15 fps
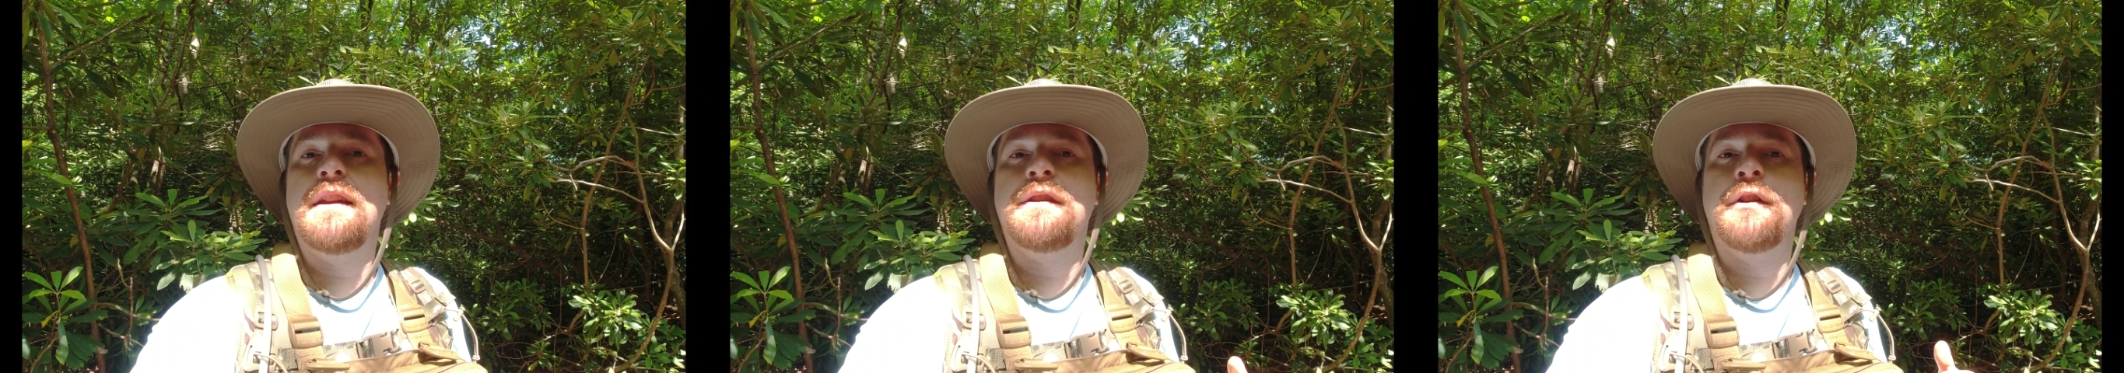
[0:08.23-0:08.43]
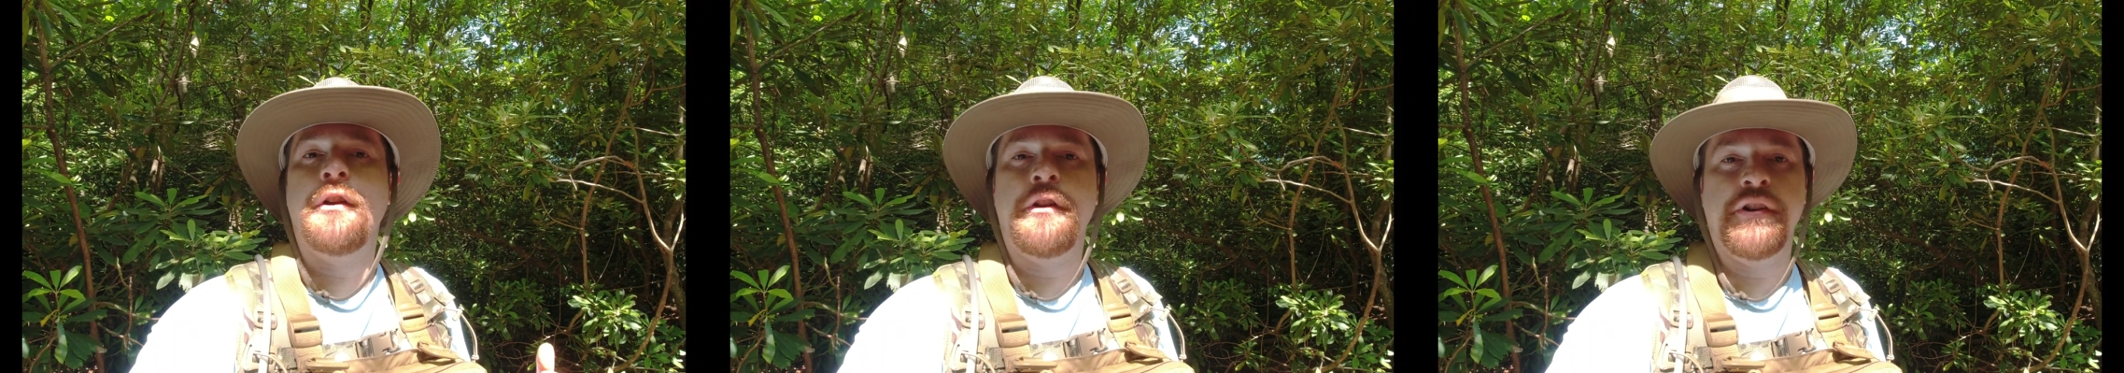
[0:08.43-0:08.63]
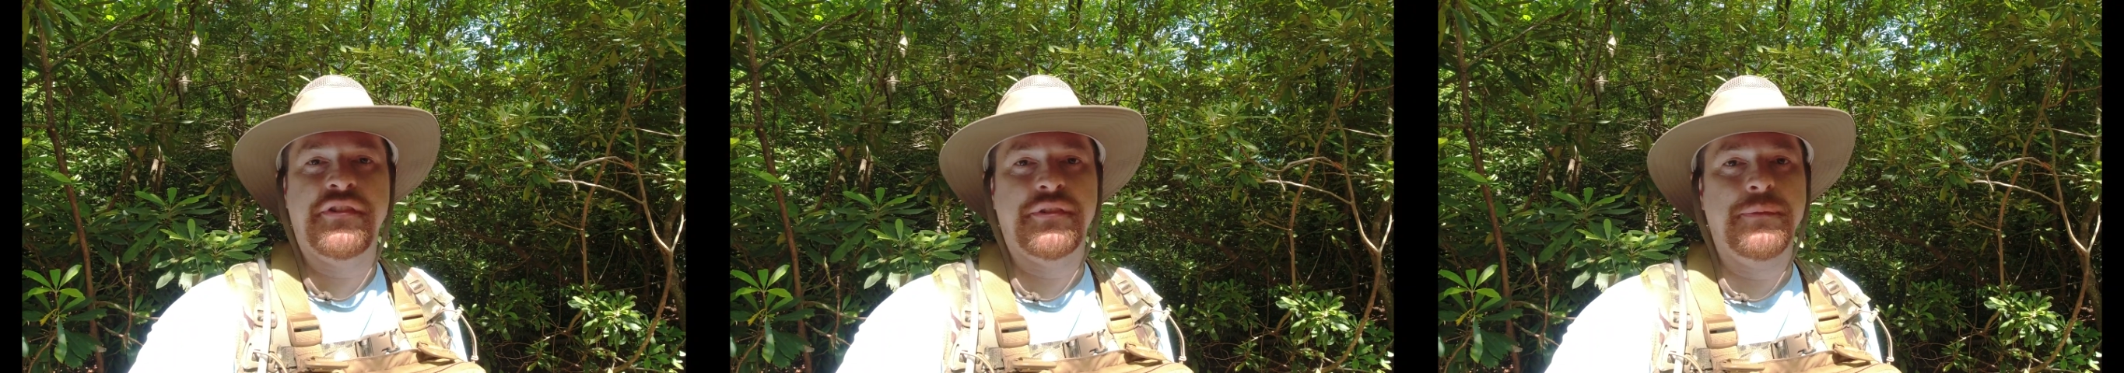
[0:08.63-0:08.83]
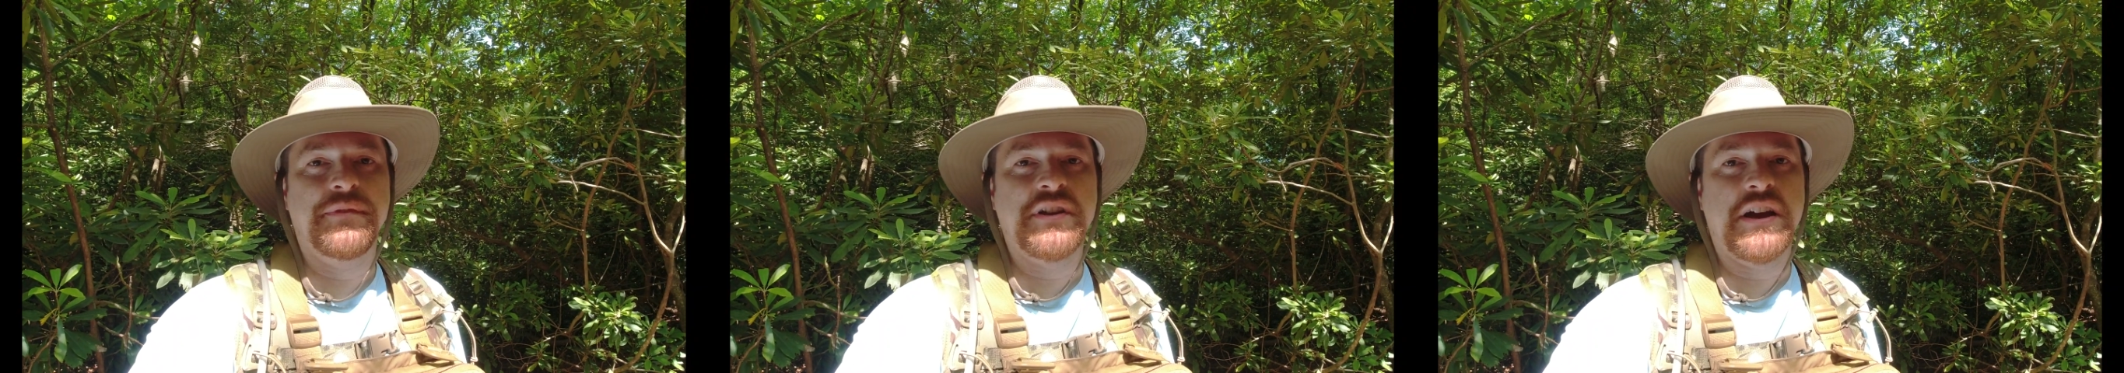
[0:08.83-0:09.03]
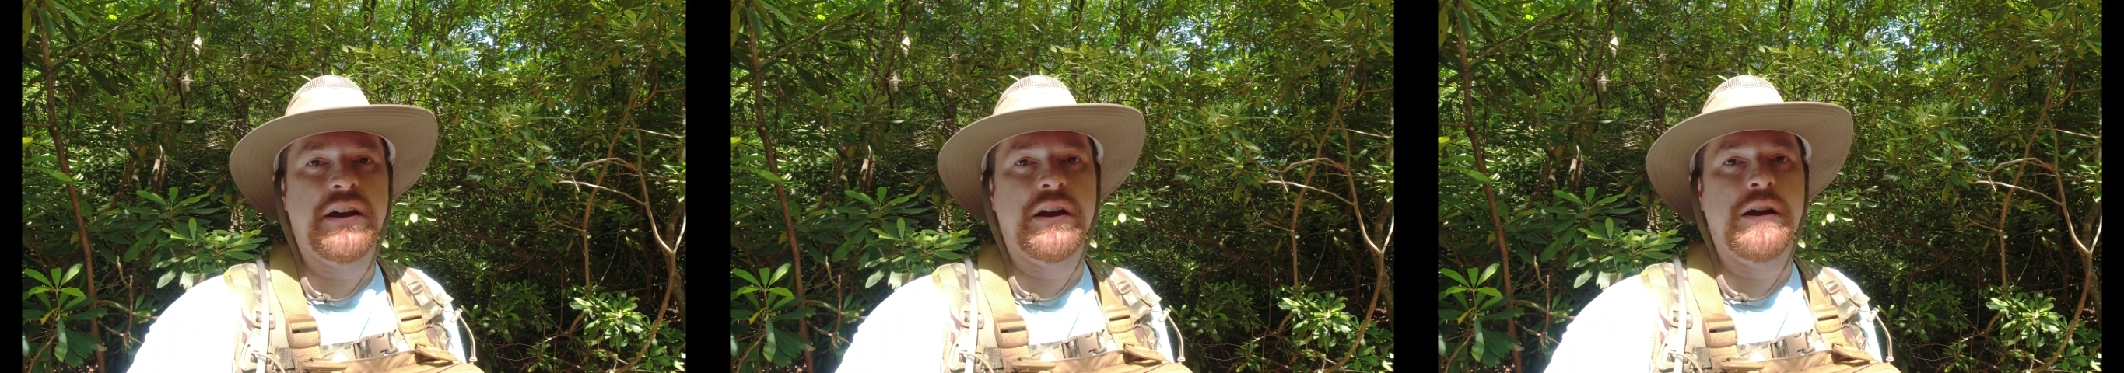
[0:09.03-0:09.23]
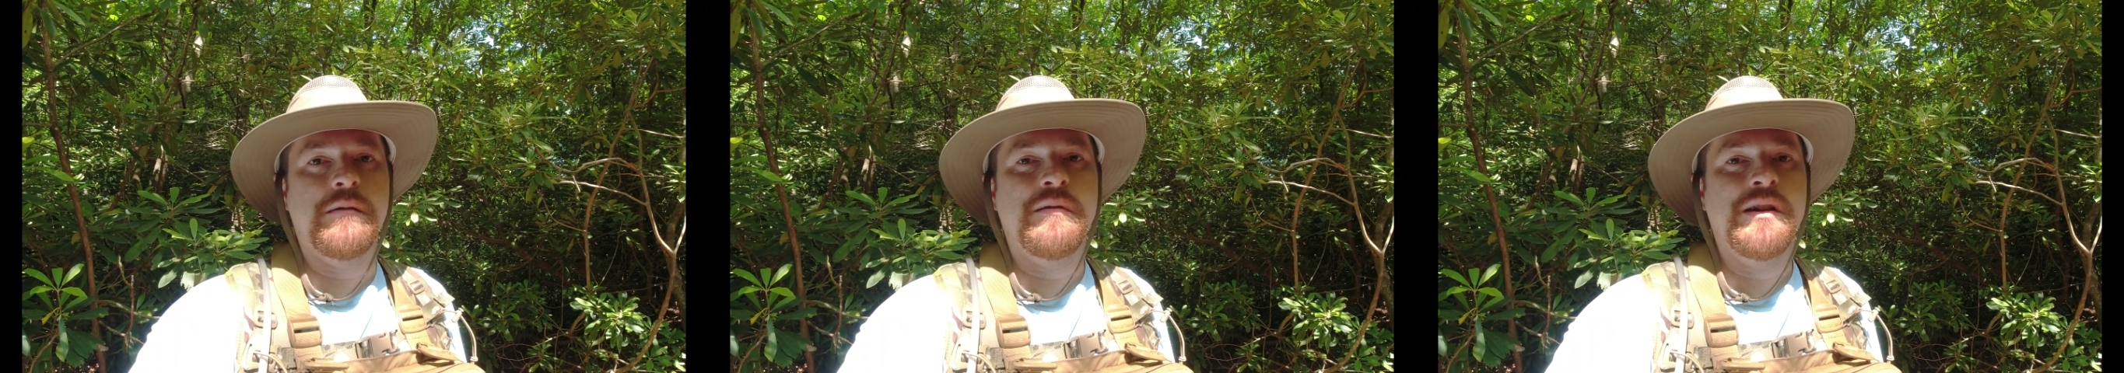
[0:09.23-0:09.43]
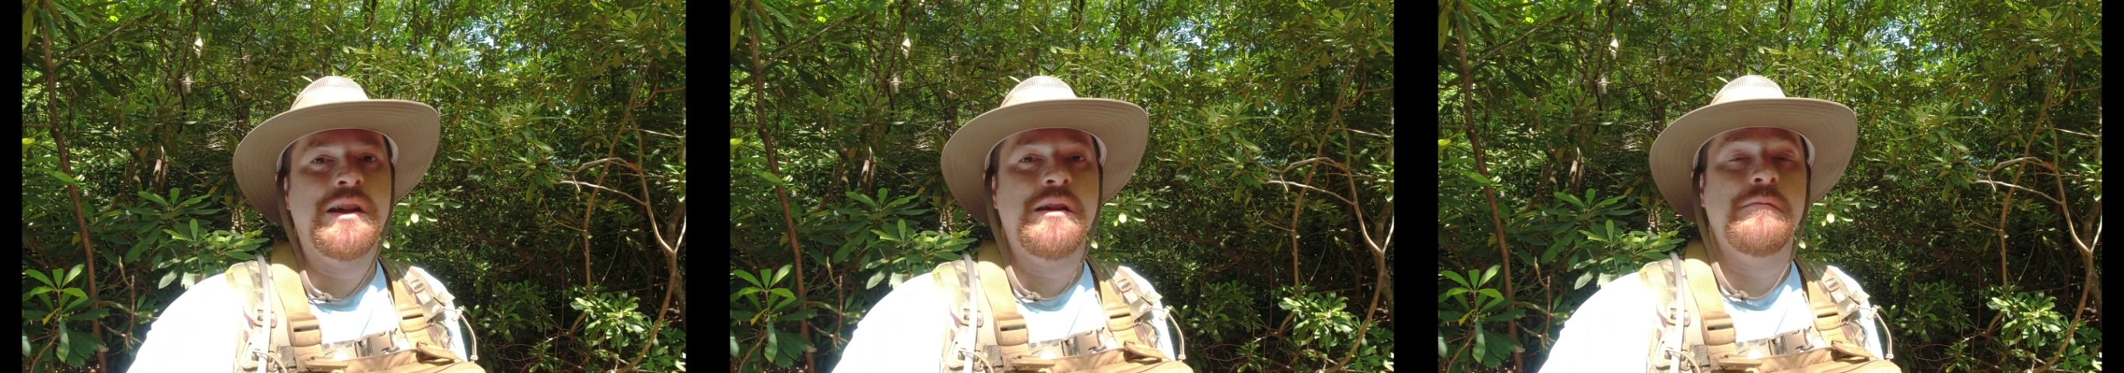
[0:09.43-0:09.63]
an awesome time.